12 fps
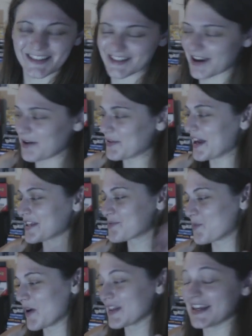So
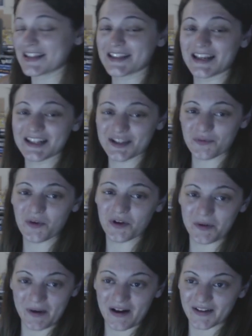that's one less thing to
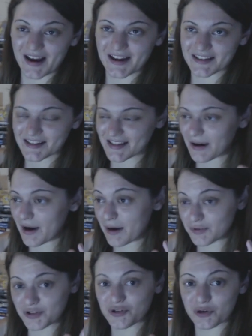worry about, guys, because
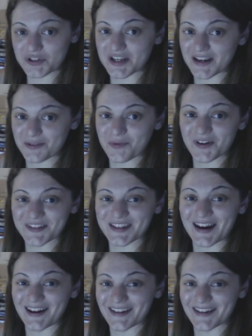I was gutted, wasn't